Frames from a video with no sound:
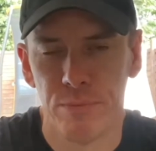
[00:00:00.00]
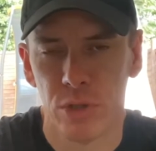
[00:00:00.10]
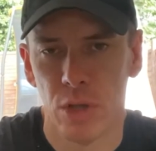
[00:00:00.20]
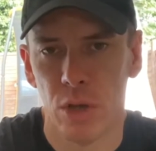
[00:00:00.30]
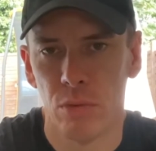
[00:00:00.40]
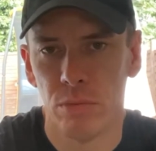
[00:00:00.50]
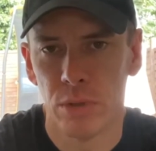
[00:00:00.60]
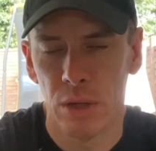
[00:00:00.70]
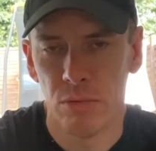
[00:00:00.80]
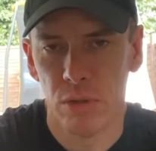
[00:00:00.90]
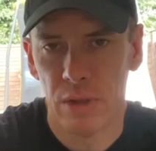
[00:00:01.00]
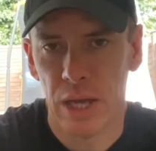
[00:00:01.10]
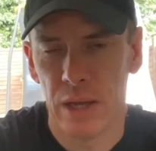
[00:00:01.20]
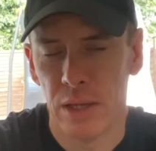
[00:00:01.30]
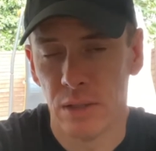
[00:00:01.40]
So don't do
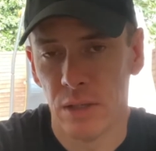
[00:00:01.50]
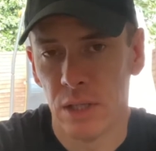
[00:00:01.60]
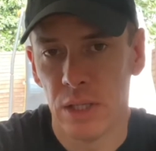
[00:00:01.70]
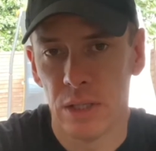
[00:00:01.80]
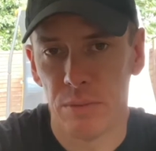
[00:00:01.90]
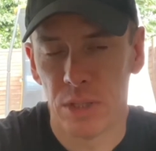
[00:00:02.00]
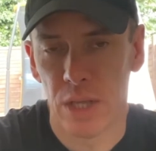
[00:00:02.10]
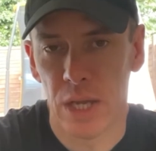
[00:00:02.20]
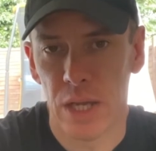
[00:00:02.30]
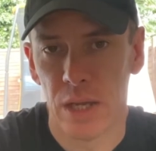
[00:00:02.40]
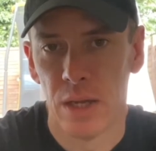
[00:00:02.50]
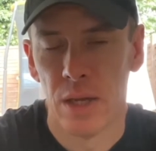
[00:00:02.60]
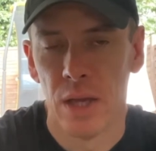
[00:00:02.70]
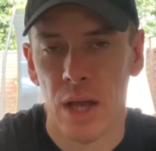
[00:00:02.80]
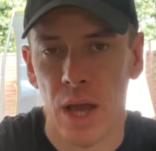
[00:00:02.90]
that. It's an easy mistake,
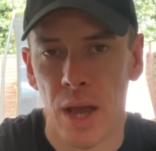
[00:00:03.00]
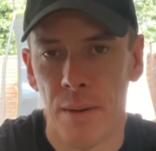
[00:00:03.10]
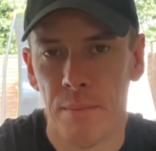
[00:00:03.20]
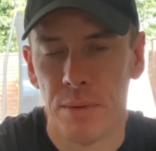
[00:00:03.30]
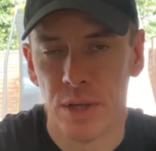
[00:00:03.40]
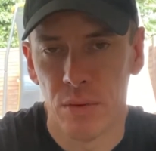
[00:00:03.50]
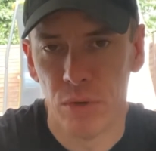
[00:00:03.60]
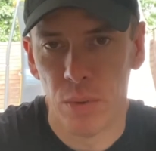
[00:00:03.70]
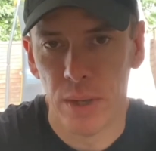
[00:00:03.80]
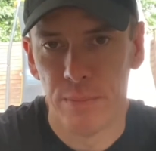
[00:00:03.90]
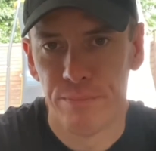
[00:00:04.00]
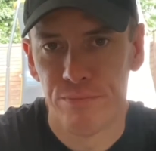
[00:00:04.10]
but don't do it.